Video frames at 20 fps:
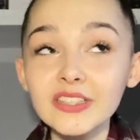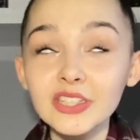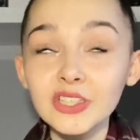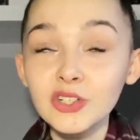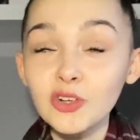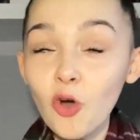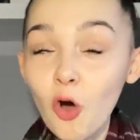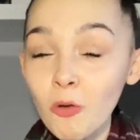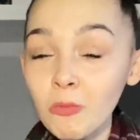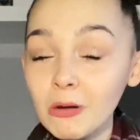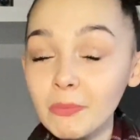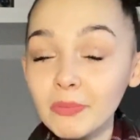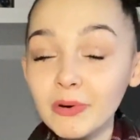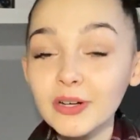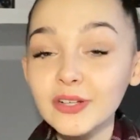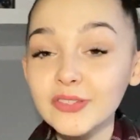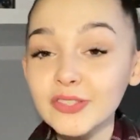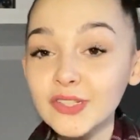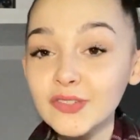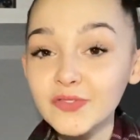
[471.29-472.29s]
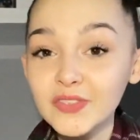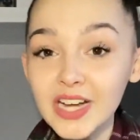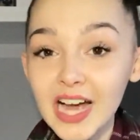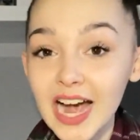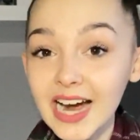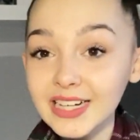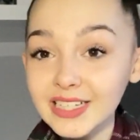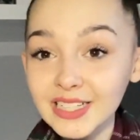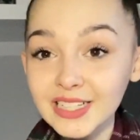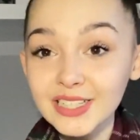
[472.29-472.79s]
a normal person
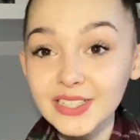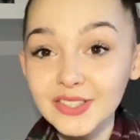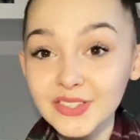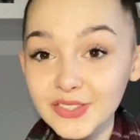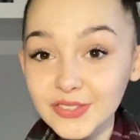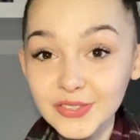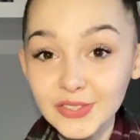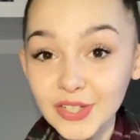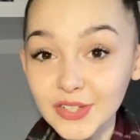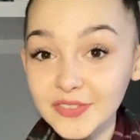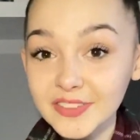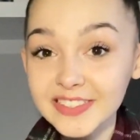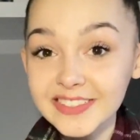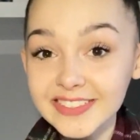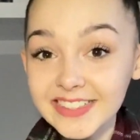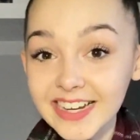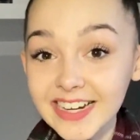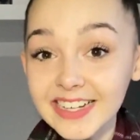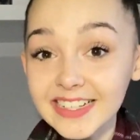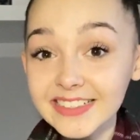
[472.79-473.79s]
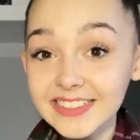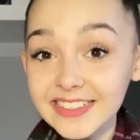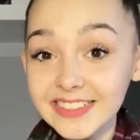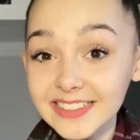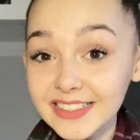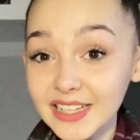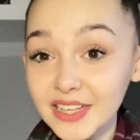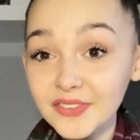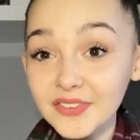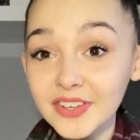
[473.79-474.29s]
reacting to the serving
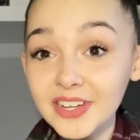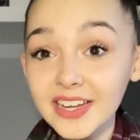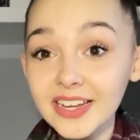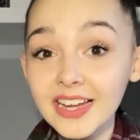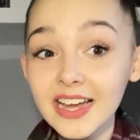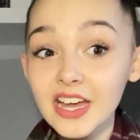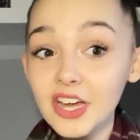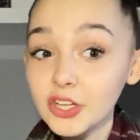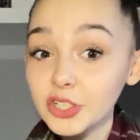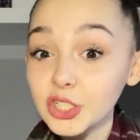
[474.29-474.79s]
sizes even,